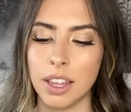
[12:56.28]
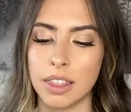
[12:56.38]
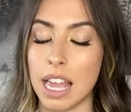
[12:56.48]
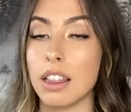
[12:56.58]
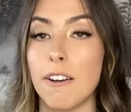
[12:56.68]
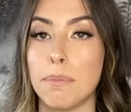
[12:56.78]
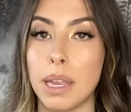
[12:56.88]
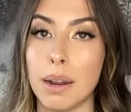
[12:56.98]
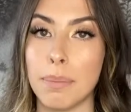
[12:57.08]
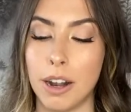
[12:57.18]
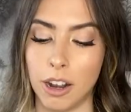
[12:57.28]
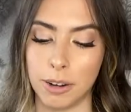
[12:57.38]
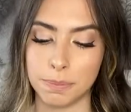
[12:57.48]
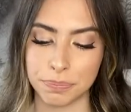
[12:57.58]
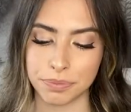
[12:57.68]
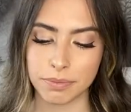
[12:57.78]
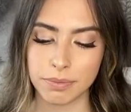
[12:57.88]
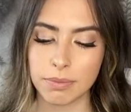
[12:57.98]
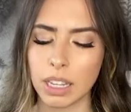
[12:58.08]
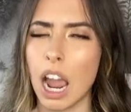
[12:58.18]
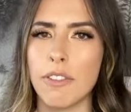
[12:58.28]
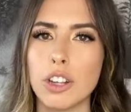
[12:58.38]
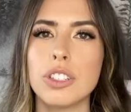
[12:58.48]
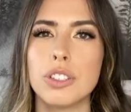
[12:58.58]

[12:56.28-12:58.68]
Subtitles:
they love peanut butter. I've also